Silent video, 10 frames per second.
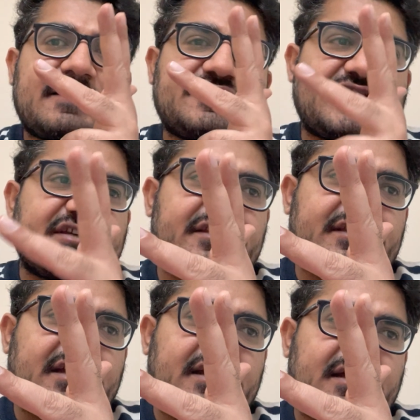change in
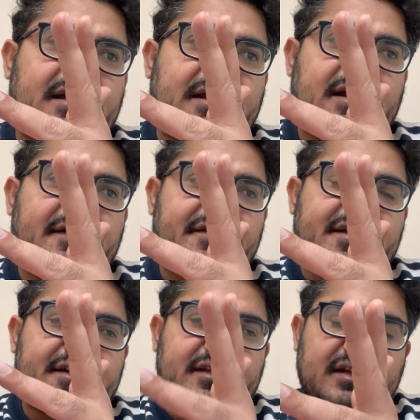the
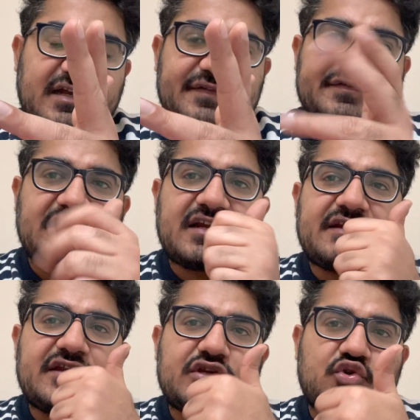alteration in the lifestyle,
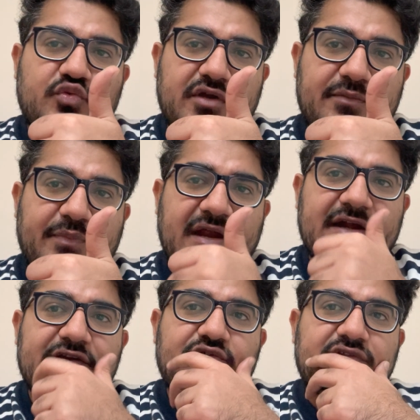need to wear
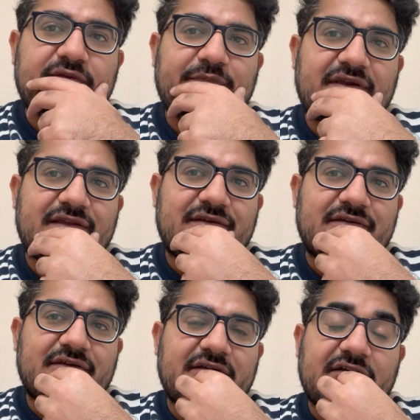pad, using
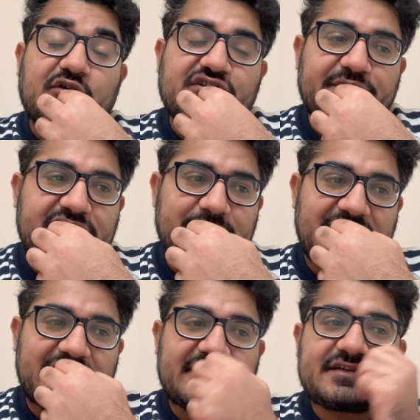pain constipation
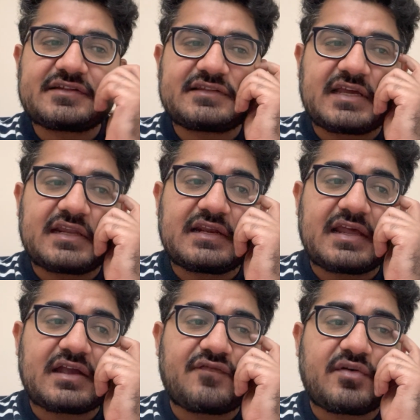medication, and
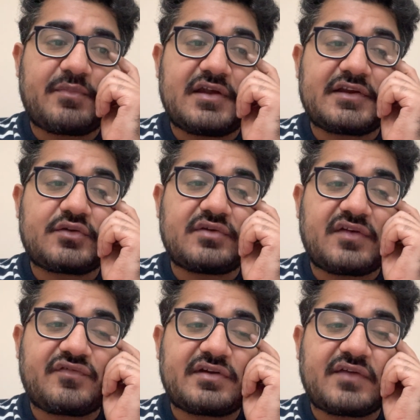lack of ability to
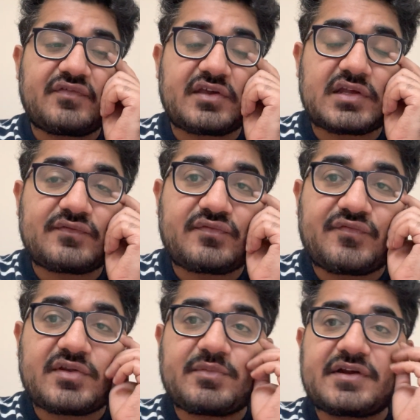defer defecation for
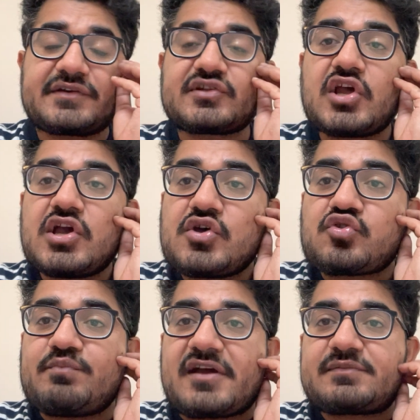15 minutes.
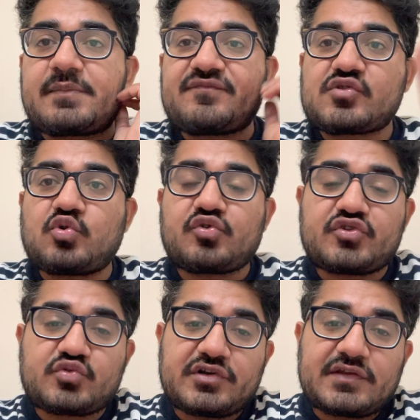So maximum score is
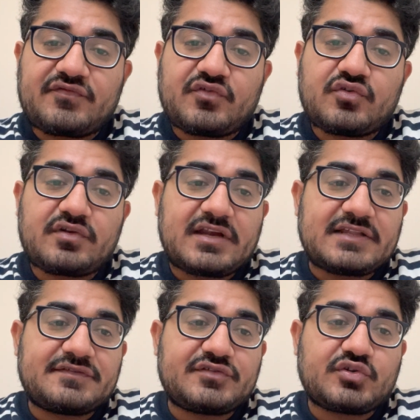24
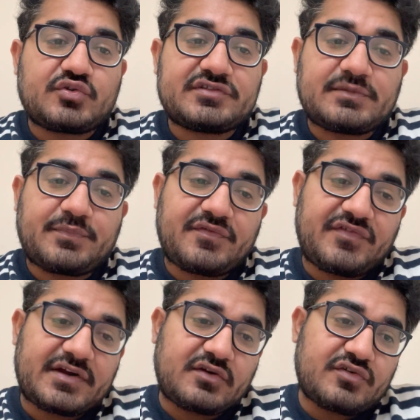and 0 is the
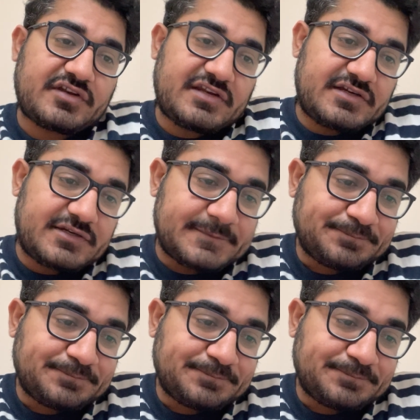perfect continent.